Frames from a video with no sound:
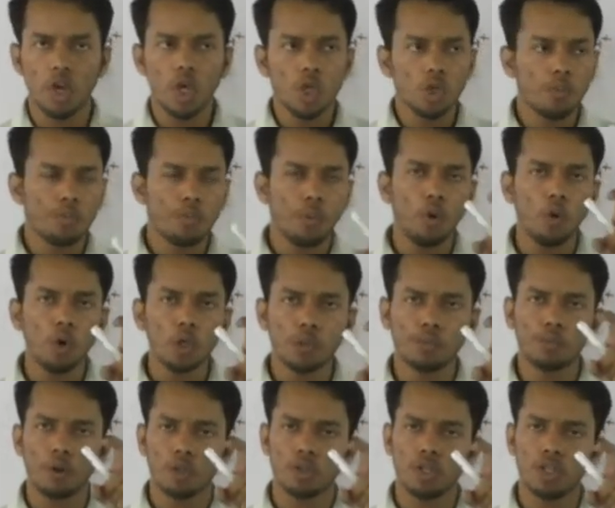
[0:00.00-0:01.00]
So both
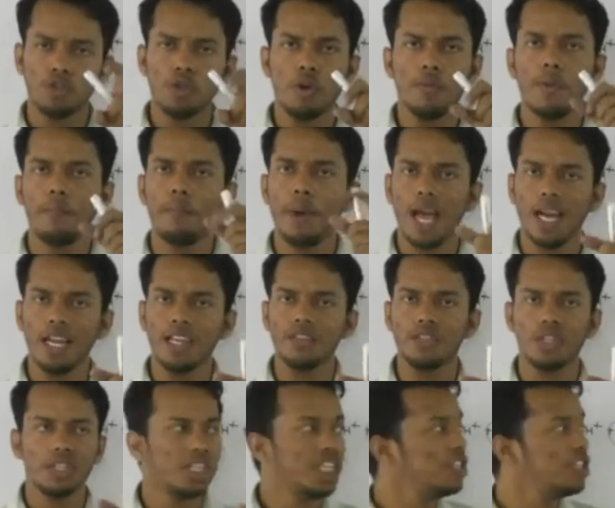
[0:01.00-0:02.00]
process you have to balance
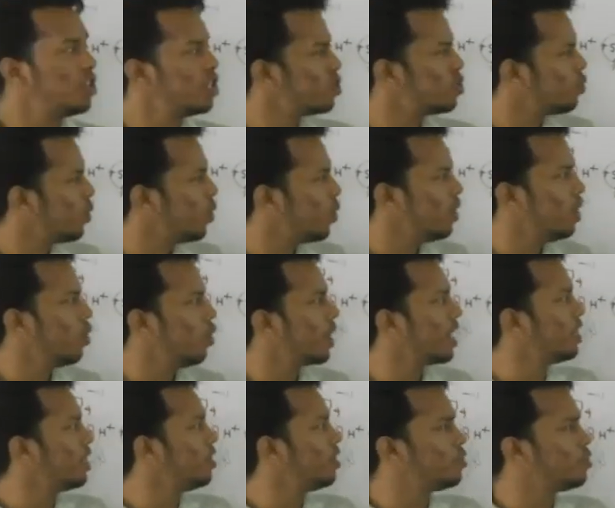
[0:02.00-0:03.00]
it in this way only,
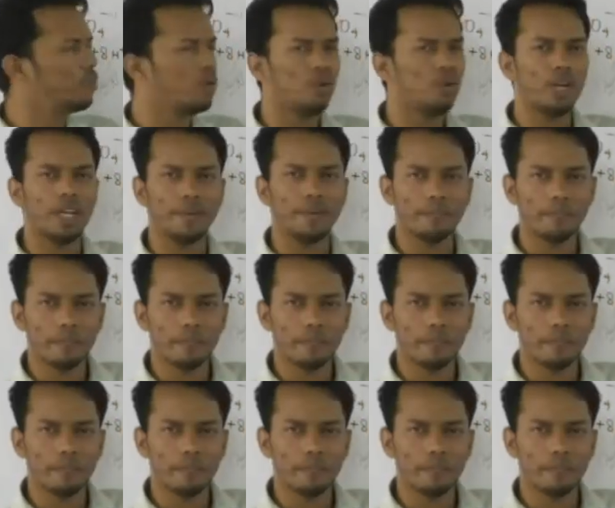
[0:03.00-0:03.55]
okay? In this way only.